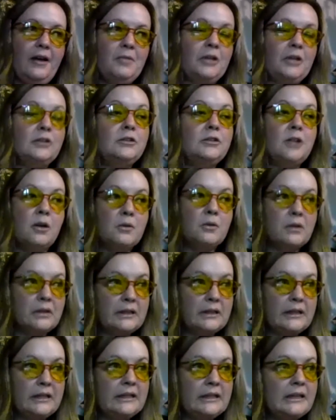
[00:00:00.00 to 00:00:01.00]

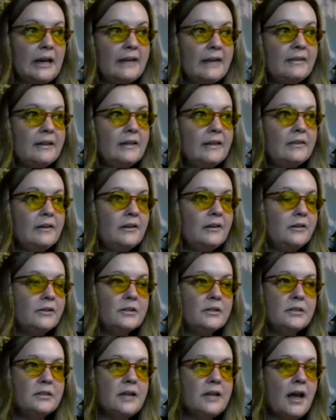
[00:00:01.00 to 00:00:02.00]
Locally, I think
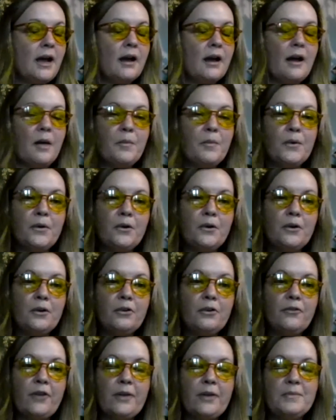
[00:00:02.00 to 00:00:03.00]
there's, a couple
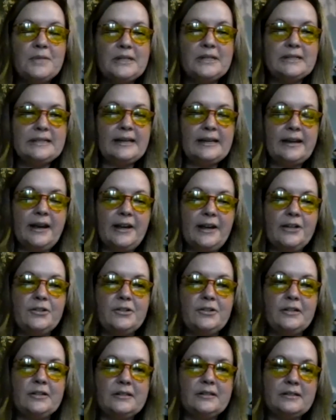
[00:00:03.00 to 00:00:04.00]
of MD
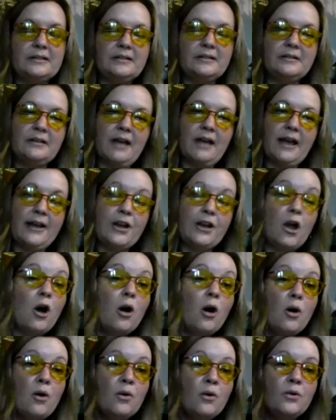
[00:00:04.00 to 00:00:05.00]
psychiatrists I
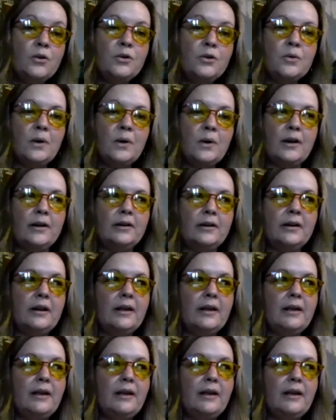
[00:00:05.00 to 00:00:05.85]
know who are